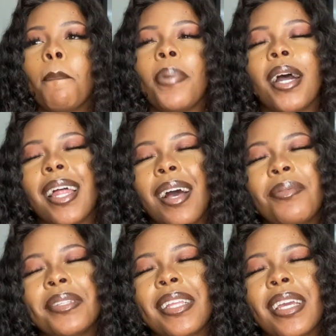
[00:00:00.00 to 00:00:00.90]
But I
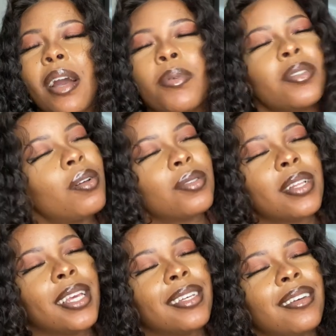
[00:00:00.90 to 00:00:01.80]
was like, I was also
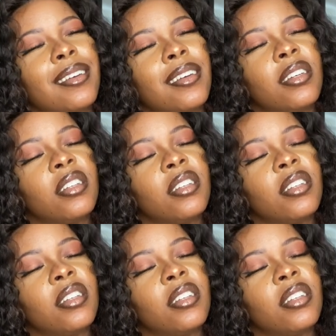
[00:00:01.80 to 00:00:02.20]
like, oh,